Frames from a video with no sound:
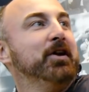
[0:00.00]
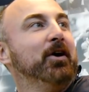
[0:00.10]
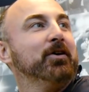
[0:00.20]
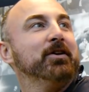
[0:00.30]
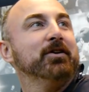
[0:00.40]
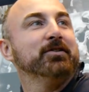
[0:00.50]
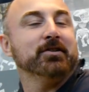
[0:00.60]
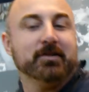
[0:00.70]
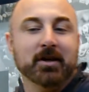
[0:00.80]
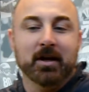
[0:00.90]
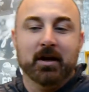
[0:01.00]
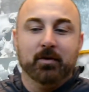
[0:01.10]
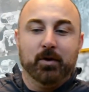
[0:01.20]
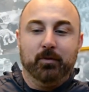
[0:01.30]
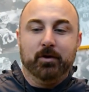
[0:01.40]
know. You know, you just
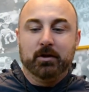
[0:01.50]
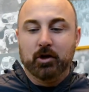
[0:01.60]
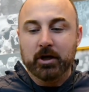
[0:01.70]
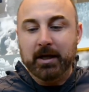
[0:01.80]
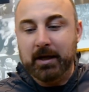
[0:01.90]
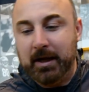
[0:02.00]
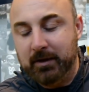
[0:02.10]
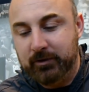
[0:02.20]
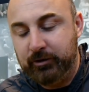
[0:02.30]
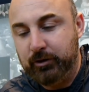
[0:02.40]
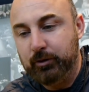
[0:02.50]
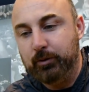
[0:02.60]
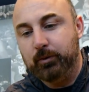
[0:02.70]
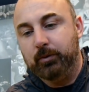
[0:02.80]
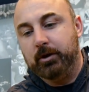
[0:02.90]
looking
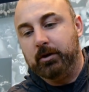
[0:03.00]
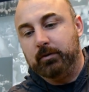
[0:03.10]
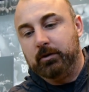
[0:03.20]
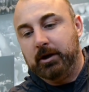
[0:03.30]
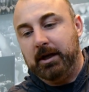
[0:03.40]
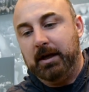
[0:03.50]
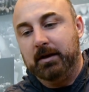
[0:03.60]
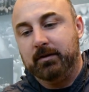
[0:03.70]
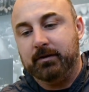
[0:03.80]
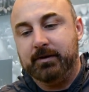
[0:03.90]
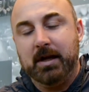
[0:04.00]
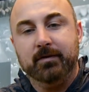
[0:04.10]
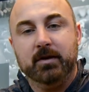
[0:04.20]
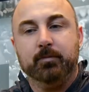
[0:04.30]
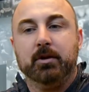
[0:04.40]
into
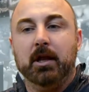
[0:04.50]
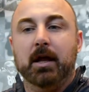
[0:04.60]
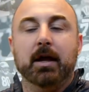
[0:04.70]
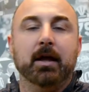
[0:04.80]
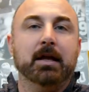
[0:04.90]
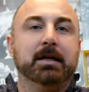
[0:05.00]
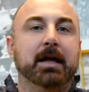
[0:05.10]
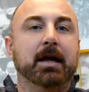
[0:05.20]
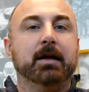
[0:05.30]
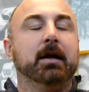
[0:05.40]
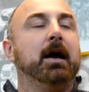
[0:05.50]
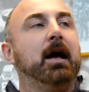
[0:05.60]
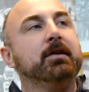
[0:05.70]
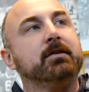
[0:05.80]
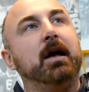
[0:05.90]
safety play and getting
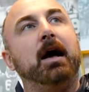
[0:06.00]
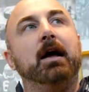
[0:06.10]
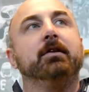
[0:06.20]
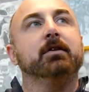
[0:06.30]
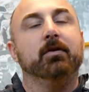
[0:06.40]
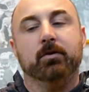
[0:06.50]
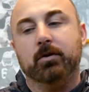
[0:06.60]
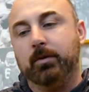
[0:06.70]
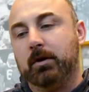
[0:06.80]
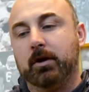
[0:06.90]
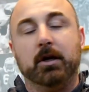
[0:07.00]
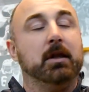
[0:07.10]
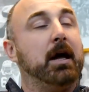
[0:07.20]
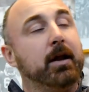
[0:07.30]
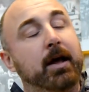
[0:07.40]
guys at the highest level. You know, we look at a
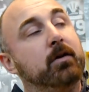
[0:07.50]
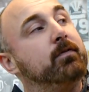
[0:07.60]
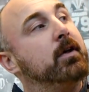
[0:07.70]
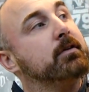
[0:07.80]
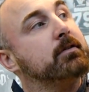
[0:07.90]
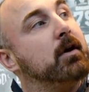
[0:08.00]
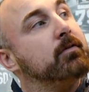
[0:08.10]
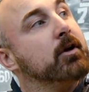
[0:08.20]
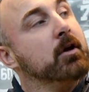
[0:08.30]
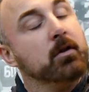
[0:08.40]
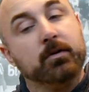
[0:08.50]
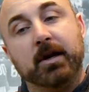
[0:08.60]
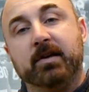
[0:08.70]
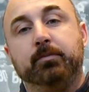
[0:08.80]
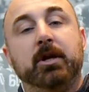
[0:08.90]
lot of NFL stuff. Those
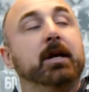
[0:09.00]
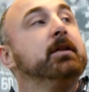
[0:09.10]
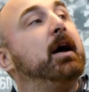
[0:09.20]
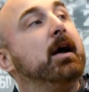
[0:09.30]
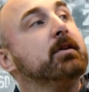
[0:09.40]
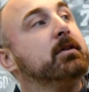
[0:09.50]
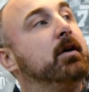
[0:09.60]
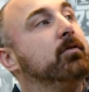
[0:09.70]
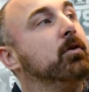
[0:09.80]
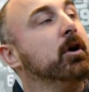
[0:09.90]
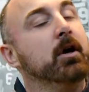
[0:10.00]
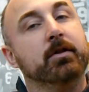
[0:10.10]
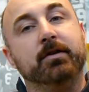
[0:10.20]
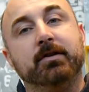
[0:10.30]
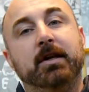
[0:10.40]
guys play at the highest level.
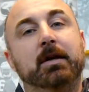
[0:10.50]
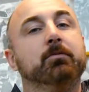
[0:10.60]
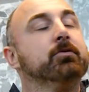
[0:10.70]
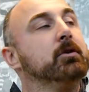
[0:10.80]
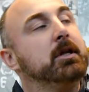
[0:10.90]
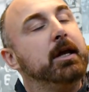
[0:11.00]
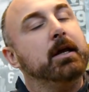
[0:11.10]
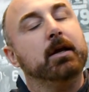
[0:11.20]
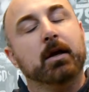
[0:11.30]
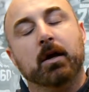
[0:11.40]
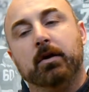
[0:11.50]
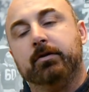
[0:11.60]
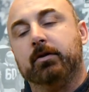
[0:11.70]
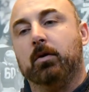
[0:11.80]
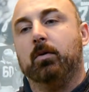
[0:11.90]
The schemes relate.
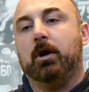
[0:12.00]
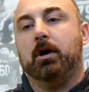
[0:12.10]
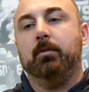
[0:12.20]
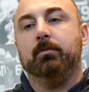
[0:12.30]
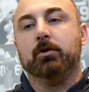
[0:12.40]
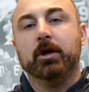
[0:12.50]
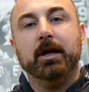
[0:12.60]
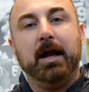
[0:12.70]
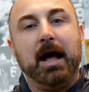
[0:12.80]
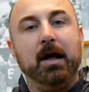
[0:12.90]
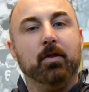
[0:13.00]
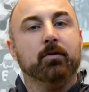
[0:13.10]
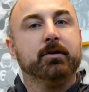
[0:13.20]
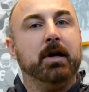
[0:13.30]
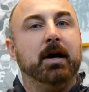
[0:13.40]
So looking at how
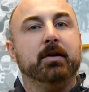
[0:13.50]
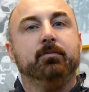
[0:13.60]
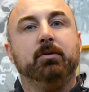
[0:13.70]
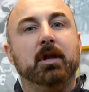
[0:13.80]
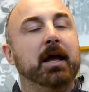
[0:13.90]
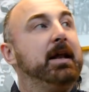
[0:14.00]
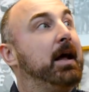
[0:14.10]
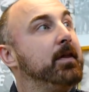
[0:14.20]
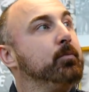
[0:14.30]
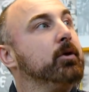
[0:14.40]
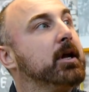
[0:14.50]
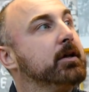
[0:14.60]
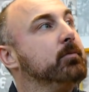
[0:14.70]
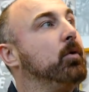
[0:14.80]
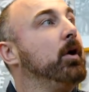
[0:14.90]
those guys play and how they break
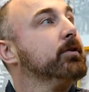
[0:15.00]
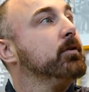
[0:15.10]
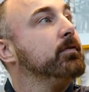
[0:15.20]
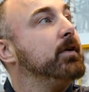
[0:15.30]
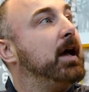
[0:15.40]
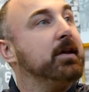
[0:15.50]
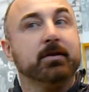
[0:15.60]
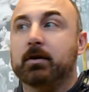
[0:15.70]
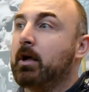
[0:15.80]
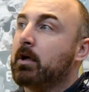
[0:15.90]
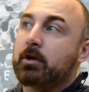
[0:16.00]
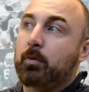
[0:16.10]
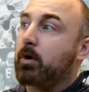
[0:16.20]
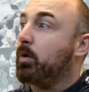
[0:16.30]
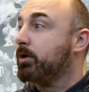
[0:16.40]
on the ball so fast, and, you know,
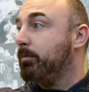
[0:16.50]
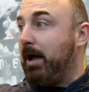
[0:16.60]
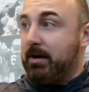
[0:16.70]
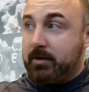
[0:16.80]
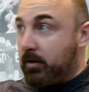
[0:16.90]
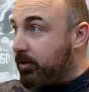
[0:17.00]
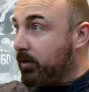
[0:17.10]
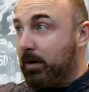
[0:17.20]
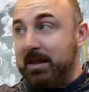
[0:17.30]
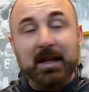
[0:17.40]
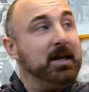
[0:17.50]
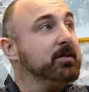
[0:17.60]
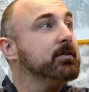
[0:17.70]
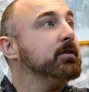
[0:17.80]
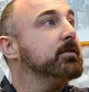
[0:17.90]
with quarterbacks that are throwing
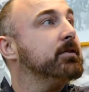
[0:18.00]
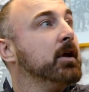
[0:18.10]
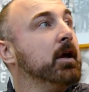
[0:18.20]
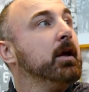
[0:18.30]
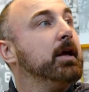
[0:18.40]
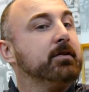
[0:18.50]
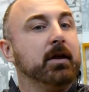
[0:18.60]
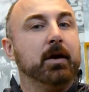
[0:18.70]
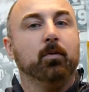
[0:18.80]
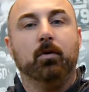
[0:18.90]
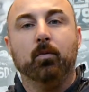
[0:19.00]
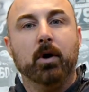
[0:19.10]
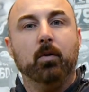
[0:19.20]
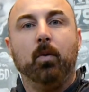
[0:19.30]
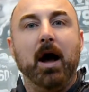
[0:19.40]
lasers, it's like, well,
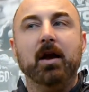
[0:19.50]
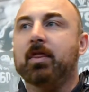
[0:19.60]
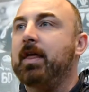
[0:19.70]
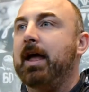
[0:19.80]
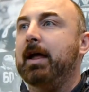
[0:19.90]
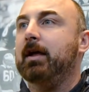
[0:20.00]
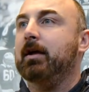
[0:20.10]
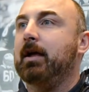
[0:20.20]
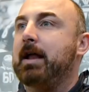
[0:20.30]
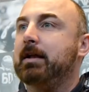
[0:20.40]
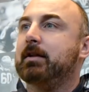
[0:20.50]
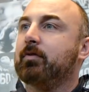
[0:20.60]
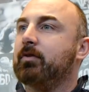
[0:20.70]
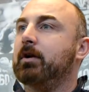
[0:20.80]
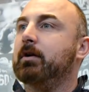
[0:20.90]
why are they any
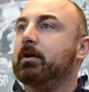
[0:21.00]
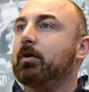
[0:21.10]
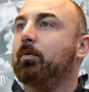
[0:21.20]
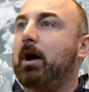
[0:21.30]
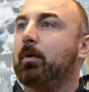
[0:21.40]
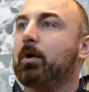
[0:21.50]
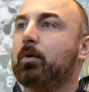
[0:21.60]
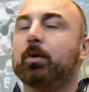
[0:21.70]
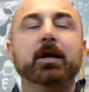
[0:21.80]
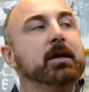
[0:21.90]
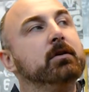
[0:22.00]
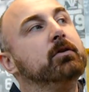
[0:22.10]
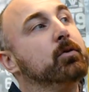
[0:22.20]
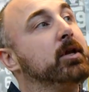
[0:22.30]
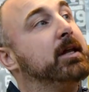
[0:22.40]
different? You know, what do we need to
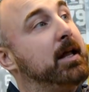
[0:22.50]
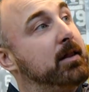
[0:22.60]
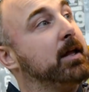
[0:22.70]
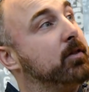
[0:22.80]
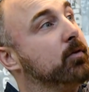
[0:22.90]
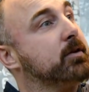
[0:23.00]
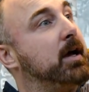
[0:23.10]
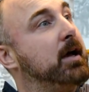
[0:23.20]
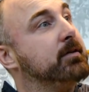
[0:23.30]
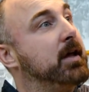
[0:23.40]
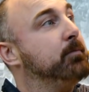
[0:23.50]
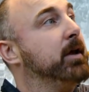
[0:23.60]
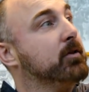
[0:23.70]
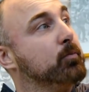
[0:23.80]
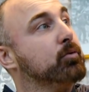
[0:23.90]
do to get like those guys and
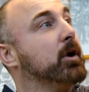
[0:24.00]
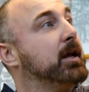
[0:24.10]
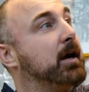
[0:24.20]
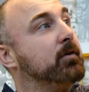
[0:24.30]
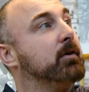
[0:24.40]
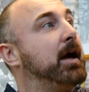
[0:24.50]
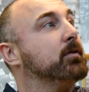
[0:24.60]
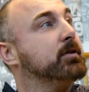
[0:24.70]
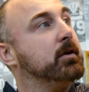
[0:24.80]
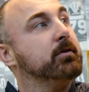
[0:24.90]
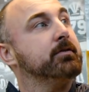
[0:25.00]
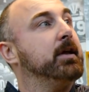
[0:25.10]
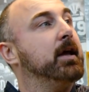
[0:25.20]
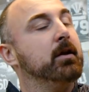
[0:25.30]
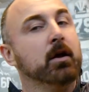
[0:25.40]
be able to break on routes and
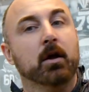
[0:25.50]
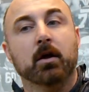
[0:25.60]
understand?